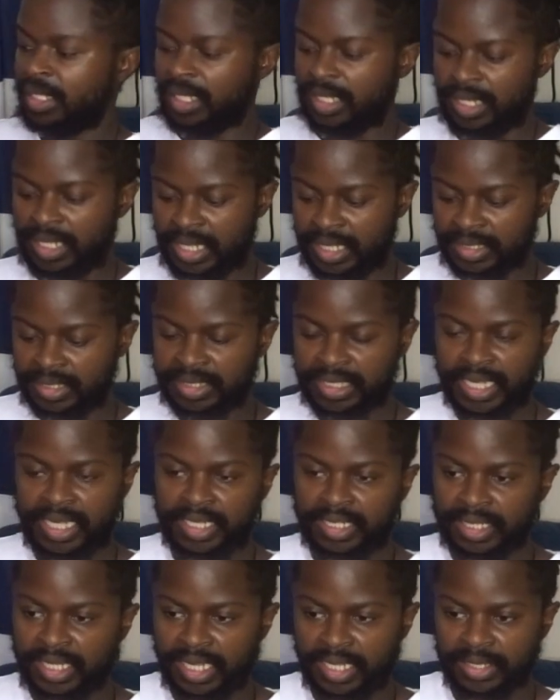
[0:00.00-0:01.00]
And I actually
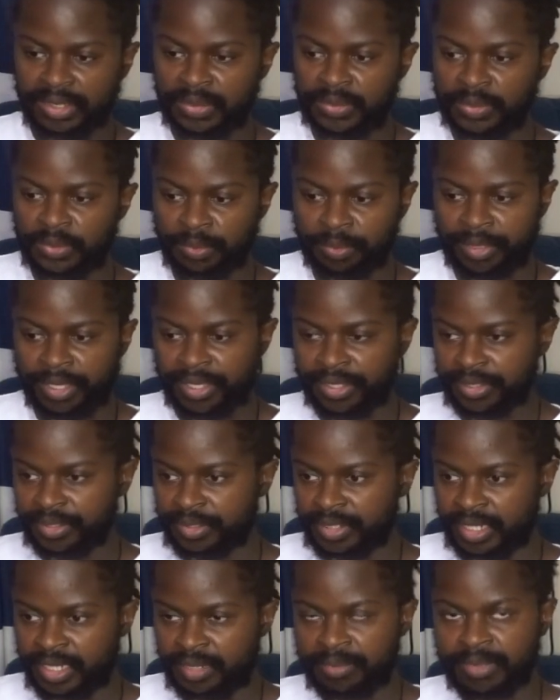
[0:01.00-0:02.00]
got a kind of cool pair
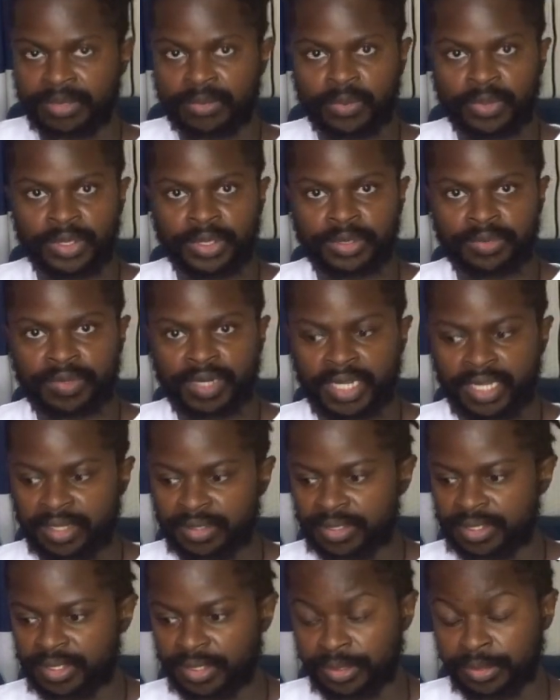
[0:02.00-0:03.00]
that I've been wearing around.
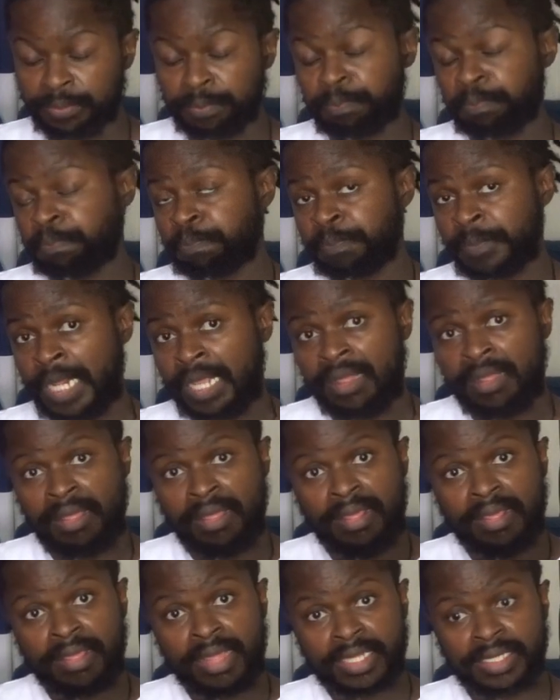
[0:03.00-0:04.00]
So
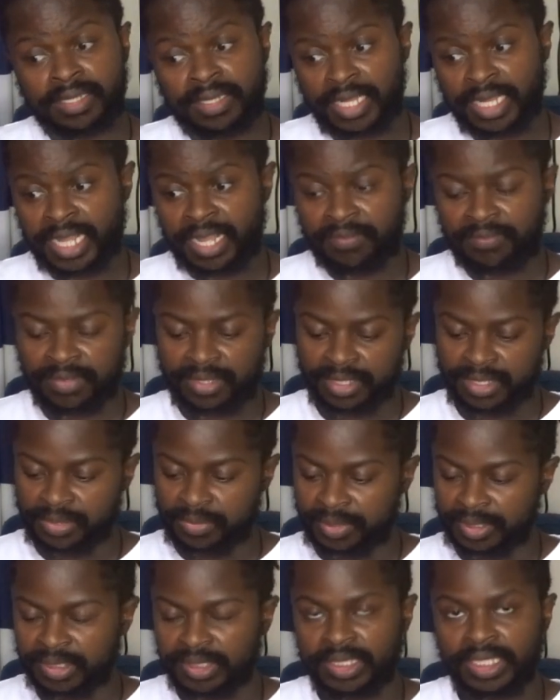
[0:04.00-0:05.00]
that's all I got for this
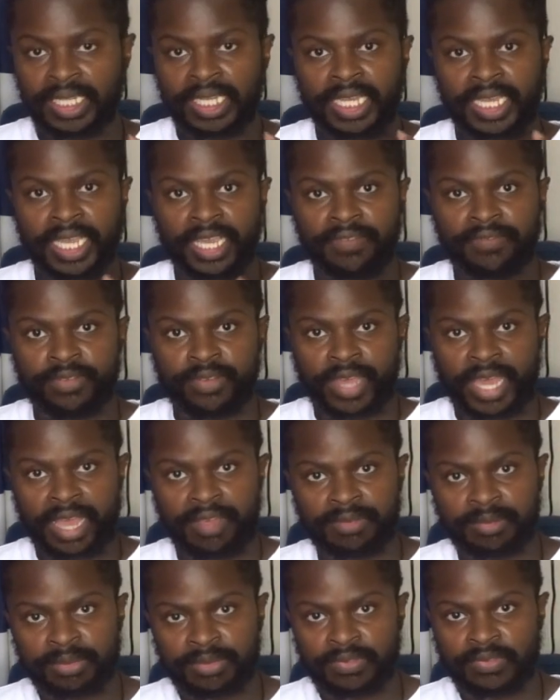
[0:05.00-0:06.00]
one. If you
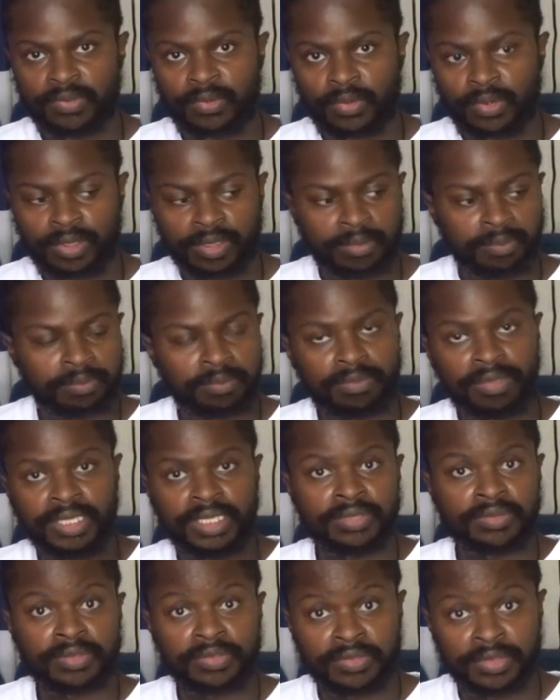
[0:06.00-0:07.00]
haven't before,
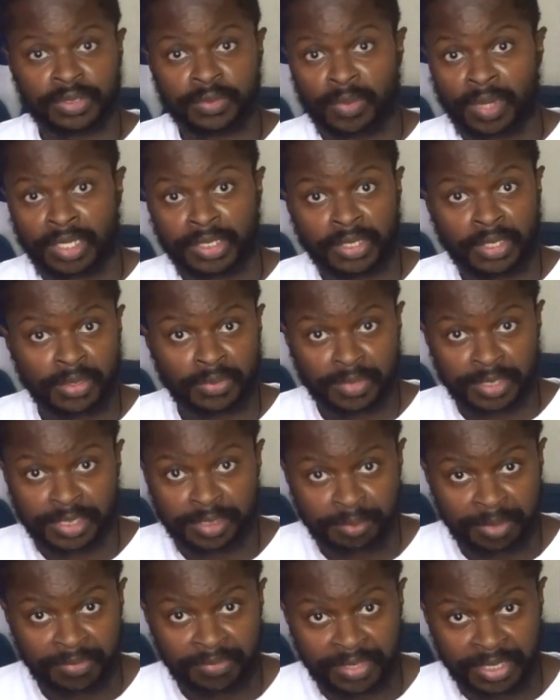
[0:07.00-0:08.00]
please feel free to watch all the rest
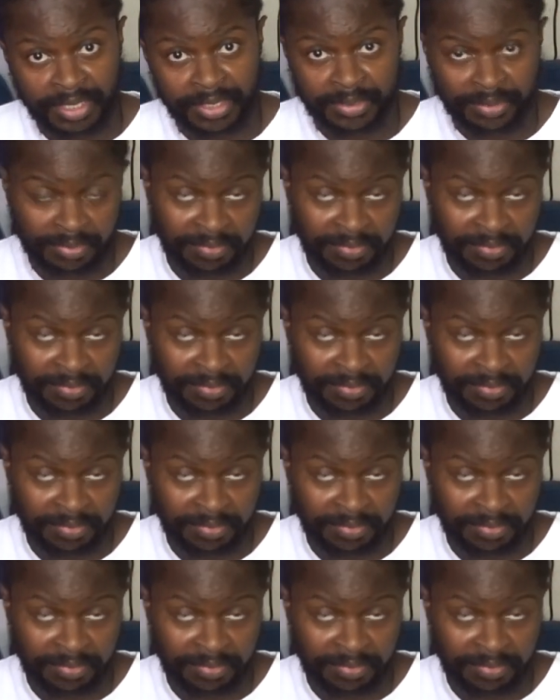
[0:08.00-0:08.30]
of my videos.